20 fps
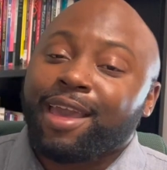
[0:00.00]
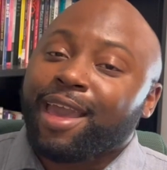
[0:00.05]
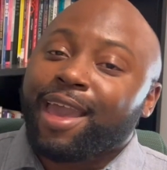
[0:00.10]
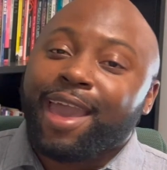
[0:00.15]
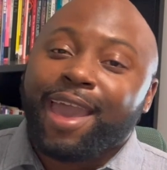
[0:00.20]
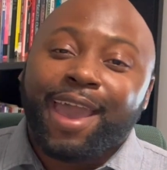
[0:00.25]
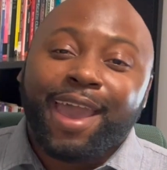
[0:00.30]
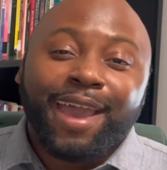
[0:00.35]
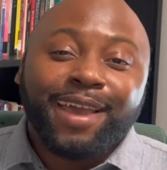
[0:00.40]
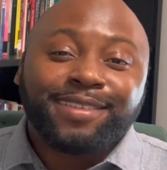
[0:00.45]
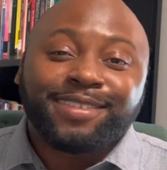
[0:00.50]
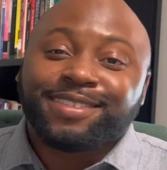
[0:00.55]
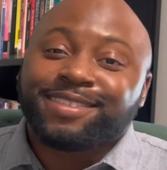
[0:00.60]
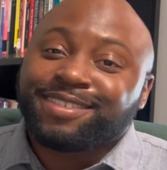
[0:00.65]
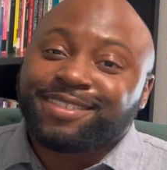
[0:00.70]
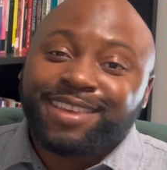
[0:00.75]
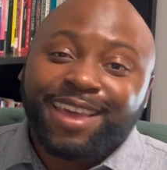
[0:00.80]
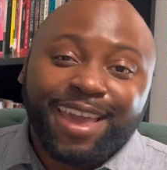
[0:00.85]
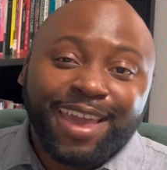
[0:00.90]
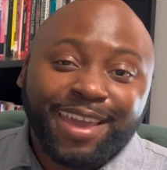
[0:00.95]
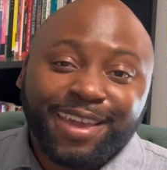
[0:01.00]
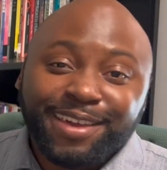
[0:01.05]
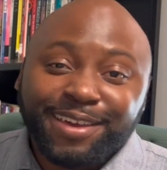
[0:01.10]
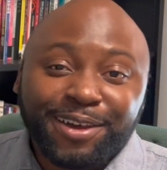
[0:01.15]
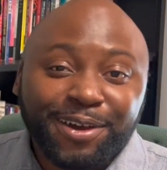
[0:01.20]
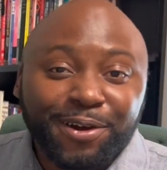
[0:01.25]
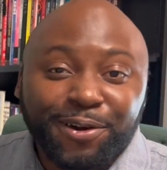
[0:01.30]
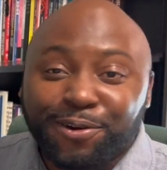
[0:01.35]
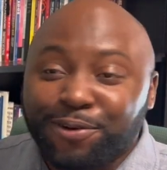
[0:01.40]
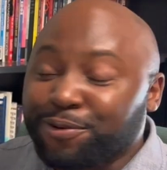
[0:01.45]
as the saying
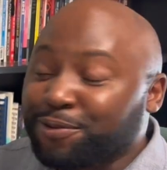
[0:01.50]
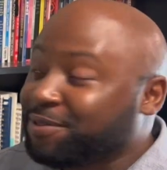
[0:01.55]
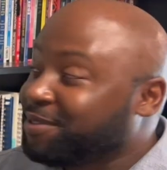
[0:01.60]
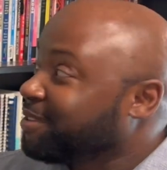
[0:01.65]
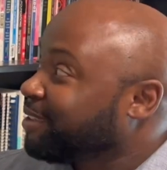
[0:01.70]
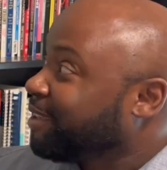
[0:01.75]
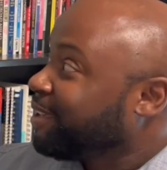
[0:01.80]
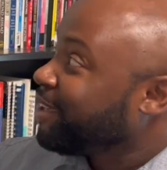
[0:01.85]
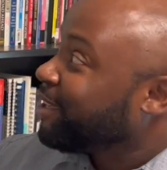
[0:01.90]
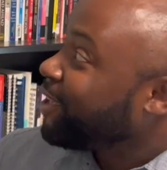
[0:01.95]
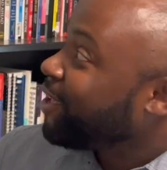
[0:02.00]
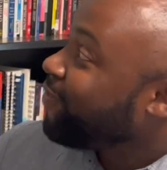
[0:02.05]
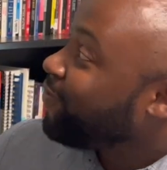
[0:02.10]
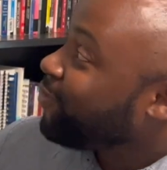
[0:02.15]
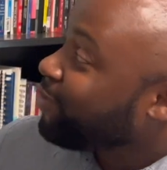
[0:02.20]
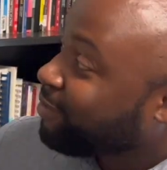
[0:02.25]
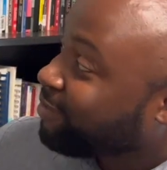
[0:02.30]
goes, if your